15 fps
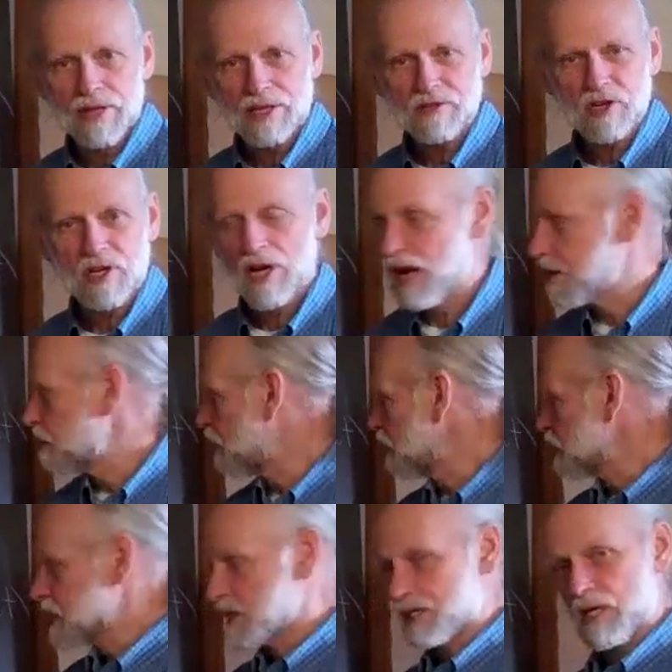an
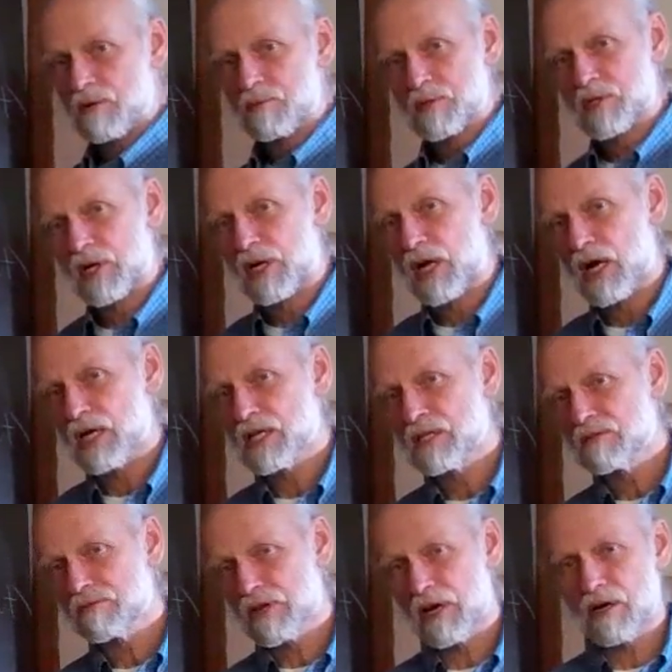archetype is a kind
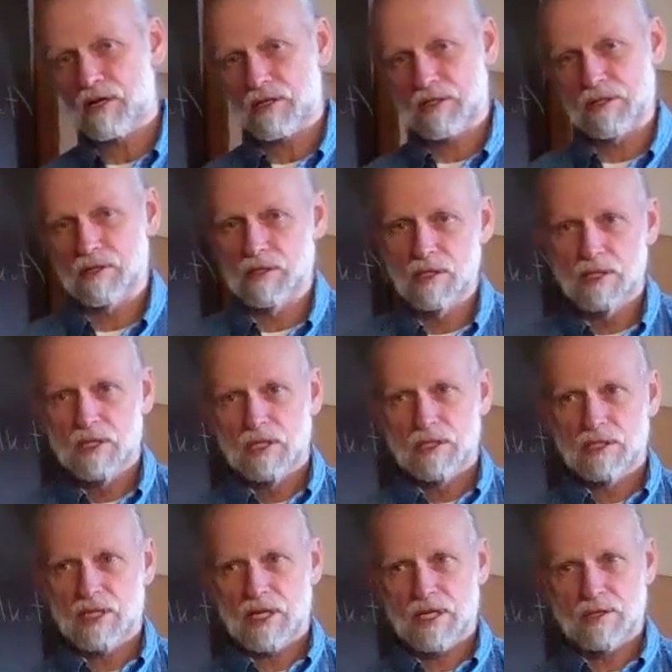of character
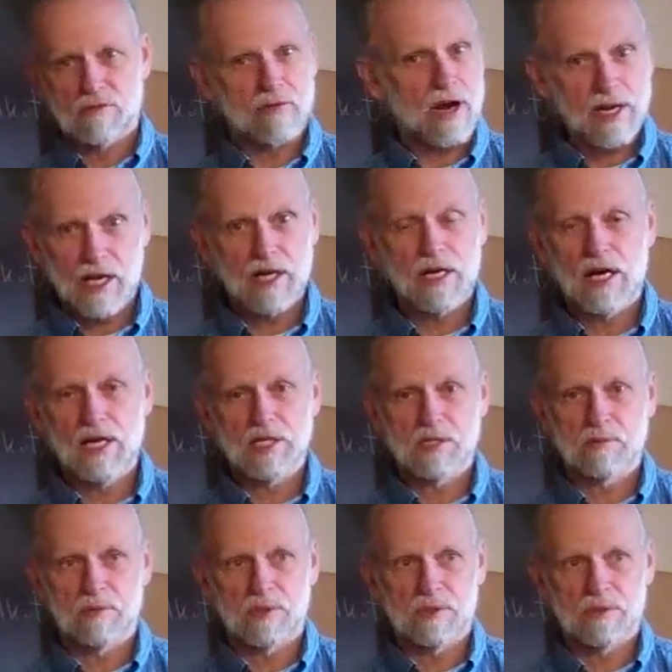that is
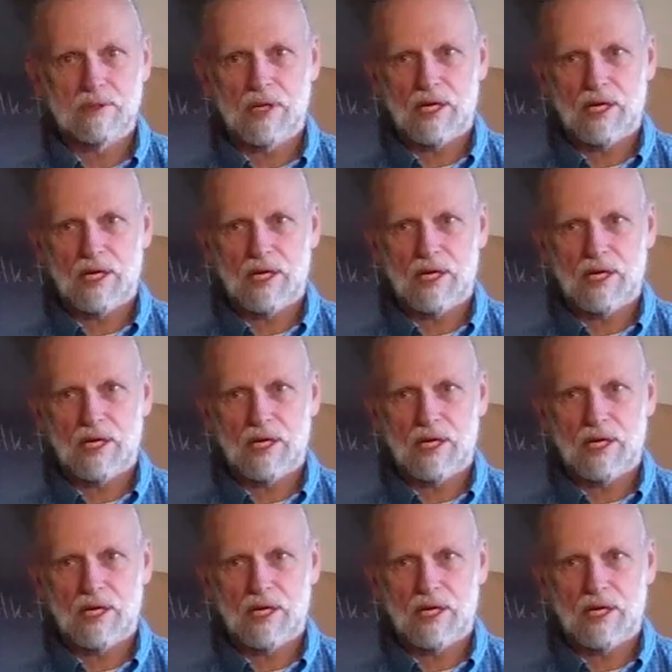recognizable,